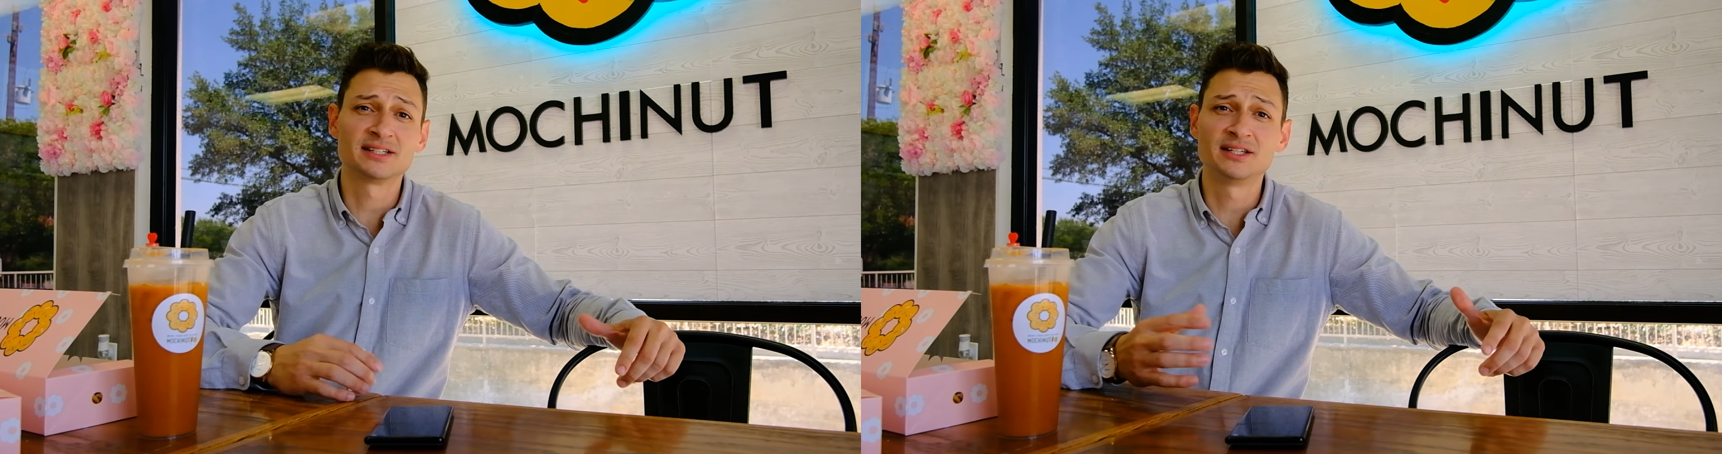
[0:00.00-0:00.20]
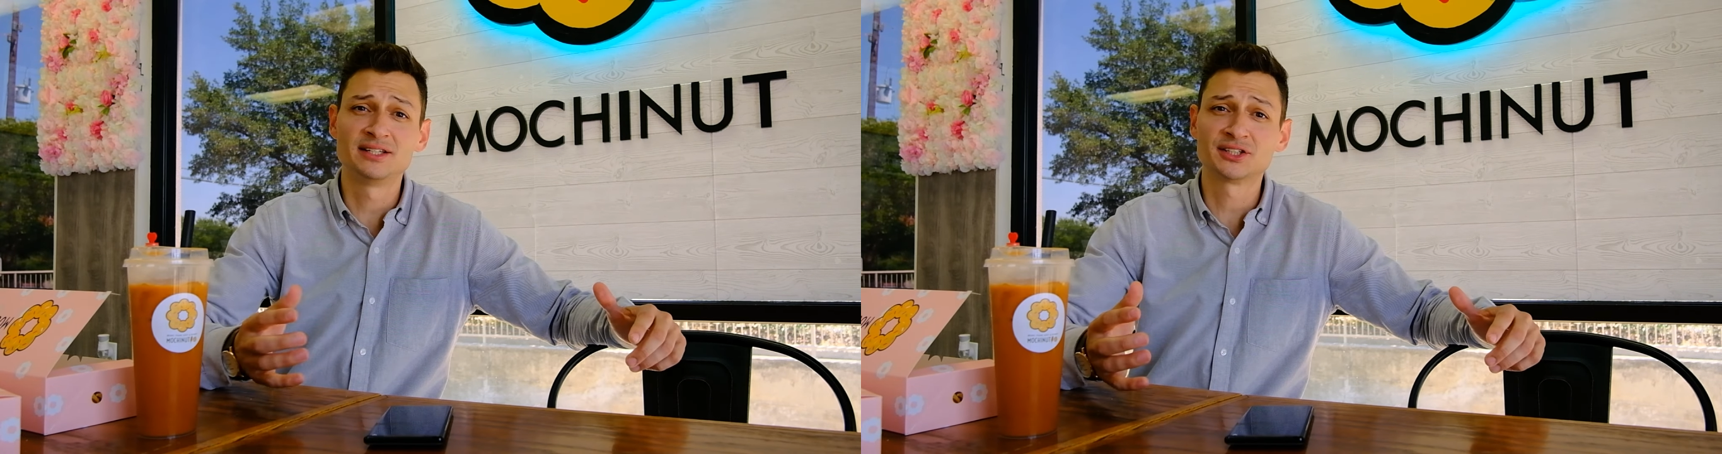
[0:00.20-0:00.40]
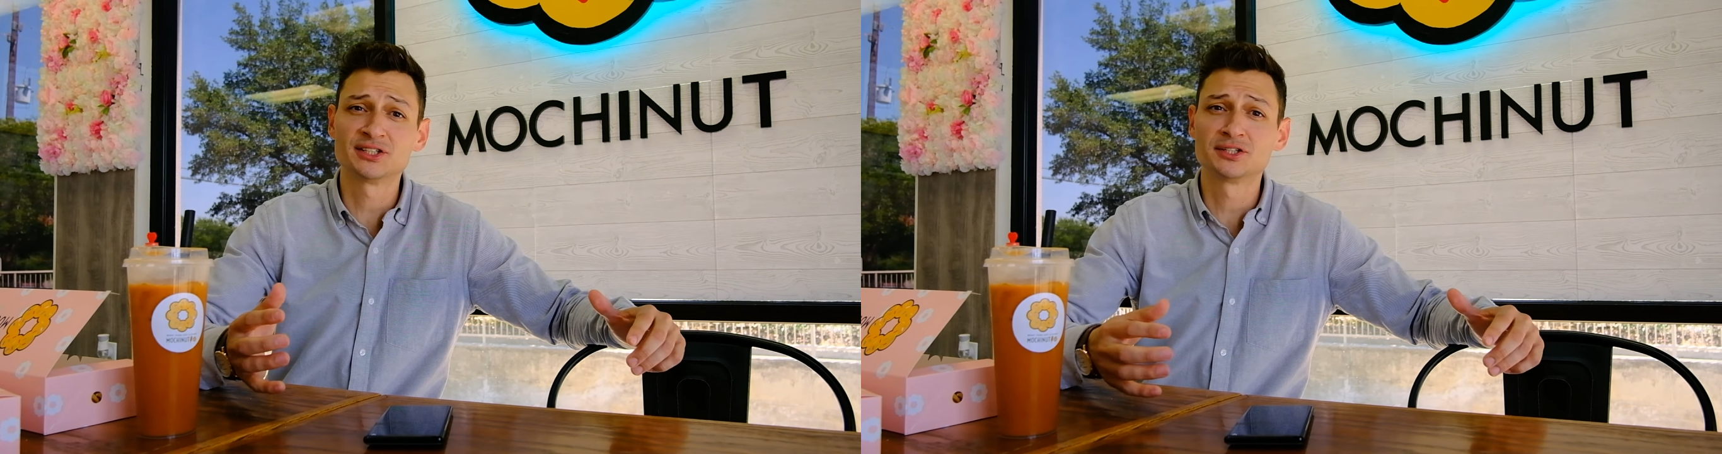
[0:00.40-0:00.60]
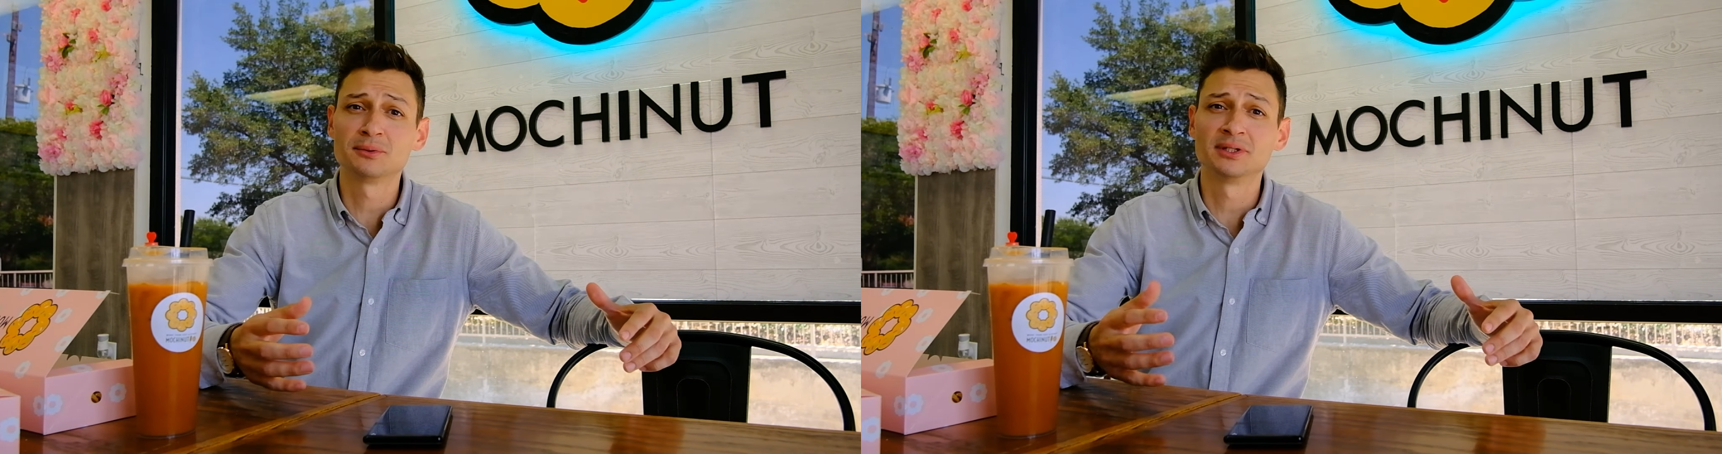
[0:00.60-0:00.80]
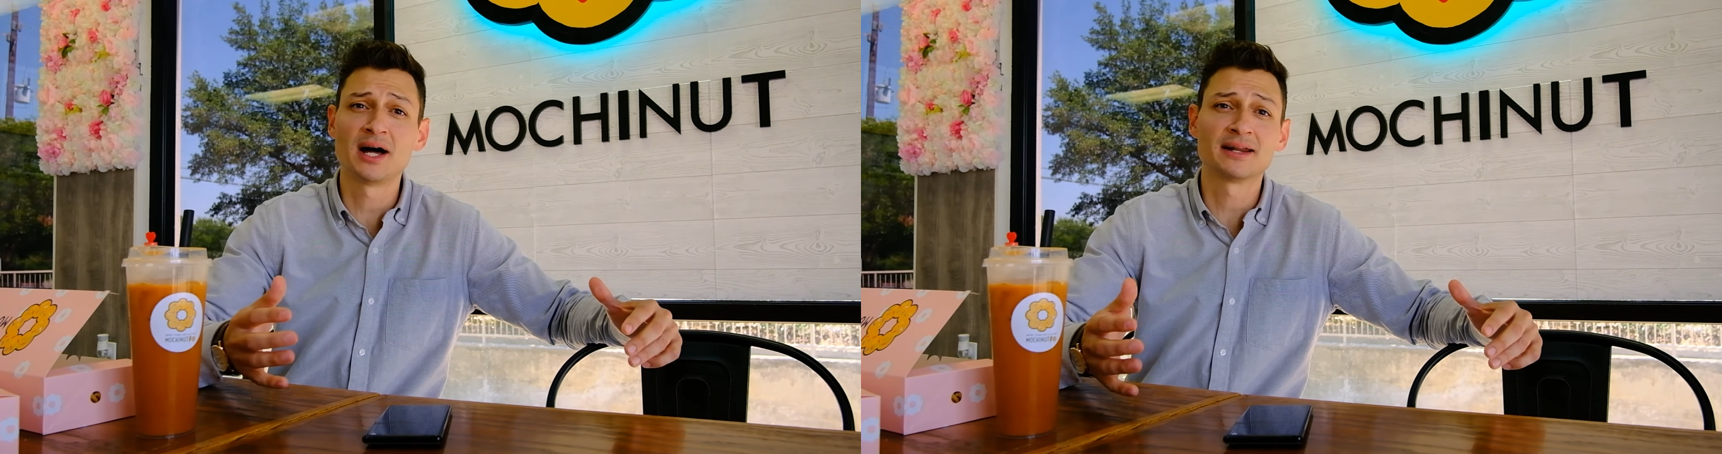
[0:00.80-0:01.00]
in addition to
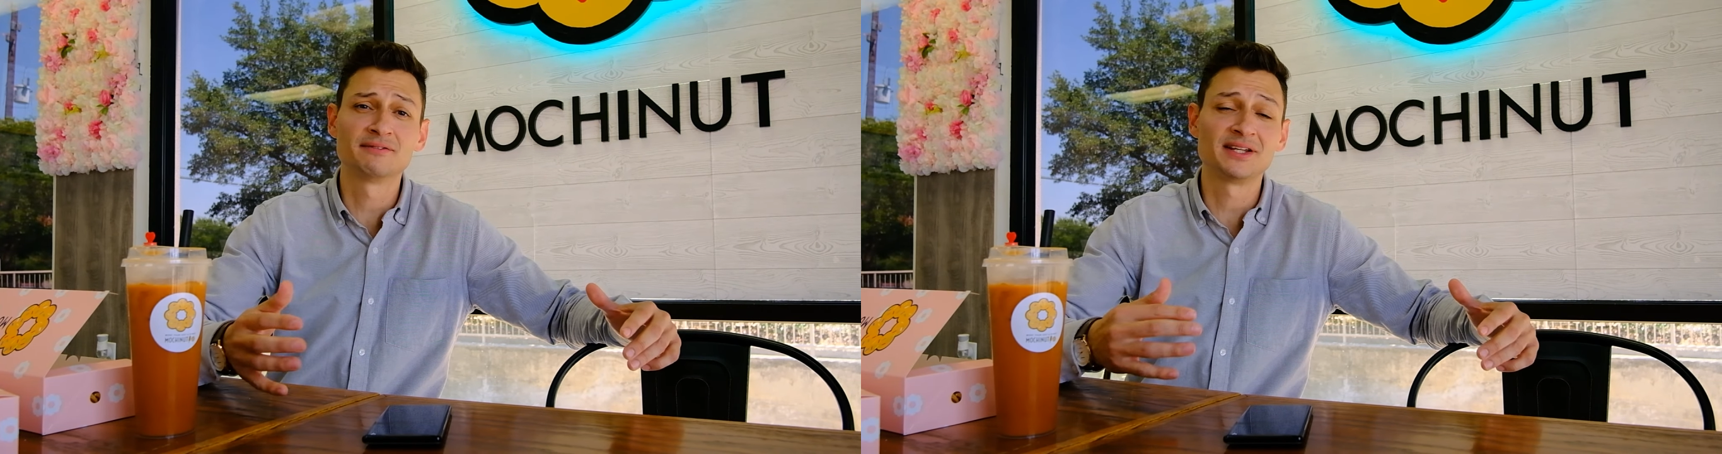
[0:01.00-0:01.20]
a lot of